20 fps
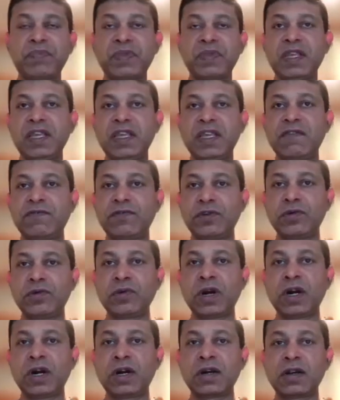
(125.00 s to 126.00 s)
if you
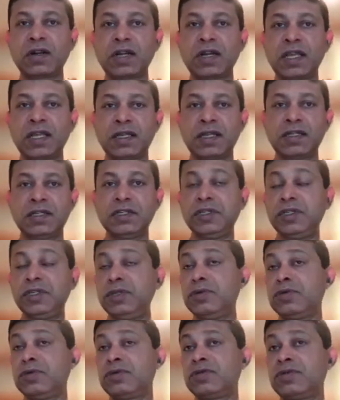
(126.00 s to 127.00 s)
are
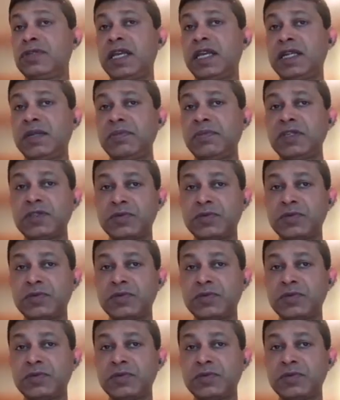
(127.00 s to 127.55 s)
new to Dynamics